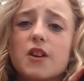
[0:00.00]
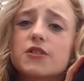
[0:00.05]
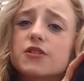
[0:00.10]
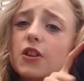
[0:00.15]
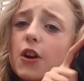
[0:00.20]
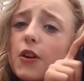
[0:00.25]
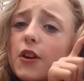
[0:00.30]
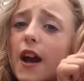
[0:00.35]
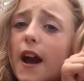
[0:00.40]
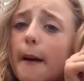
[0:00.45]

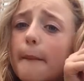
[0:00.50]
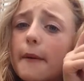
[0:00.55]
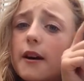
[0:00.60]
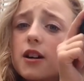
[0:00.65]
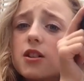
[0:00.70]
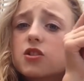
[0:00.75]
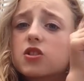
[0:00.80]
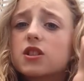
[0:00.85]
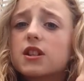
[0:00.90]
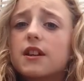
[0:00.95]
Don't know how
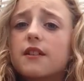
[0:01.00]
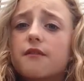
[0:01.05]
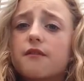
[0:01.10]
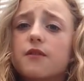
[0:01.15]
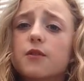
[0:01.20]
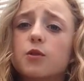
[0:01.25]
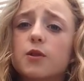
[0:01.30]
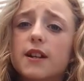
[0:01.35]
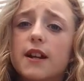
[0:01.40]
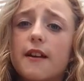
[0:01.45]
much. If
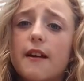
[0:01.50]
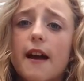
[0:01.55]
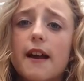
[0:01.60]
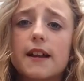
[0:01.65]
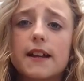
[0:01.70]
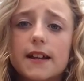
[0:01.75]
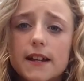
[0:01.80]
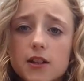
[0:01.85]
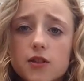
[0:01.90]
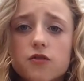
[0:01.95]
you're uh,
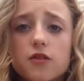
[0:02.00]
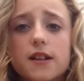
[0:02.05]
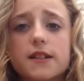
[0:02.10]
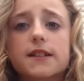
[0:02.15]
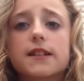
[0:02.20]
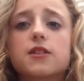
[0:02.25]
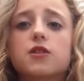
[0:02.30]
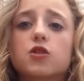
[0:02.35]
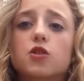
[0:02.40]
interested,